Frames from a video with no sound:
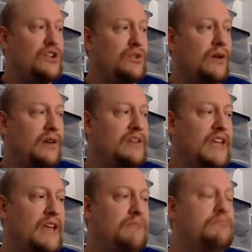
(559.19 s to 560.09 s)
do
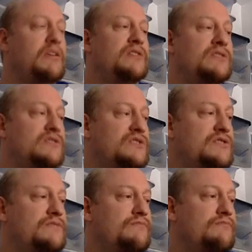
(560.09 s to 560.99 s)
Untamed
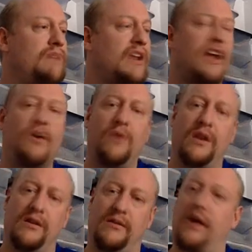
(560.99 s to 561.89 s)
Beasts, but I kind of
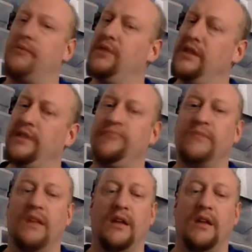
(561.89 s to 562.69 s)
want to,